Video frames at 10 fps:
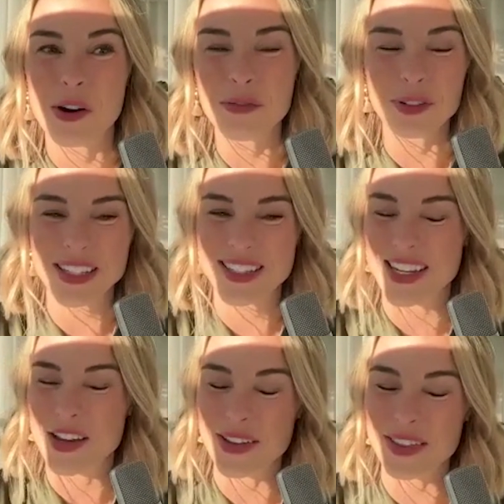hopefully
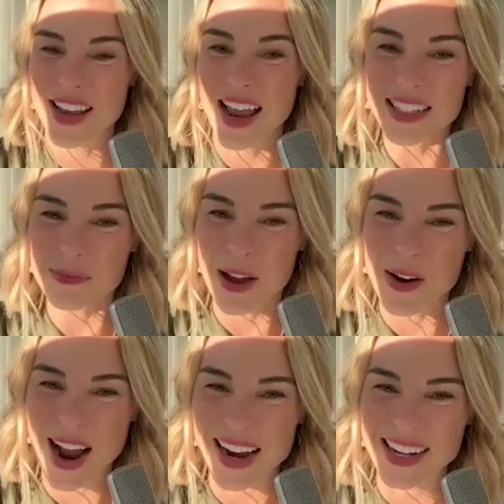see you at the next
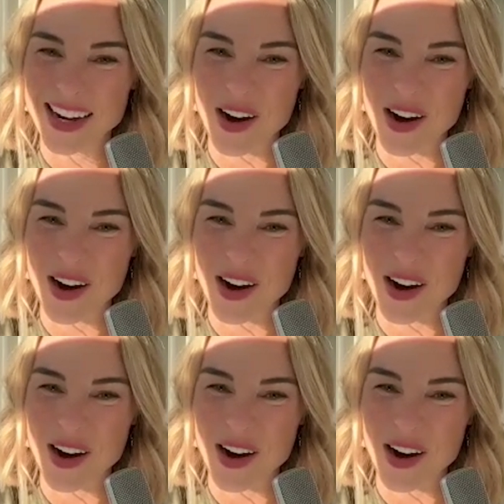biohacking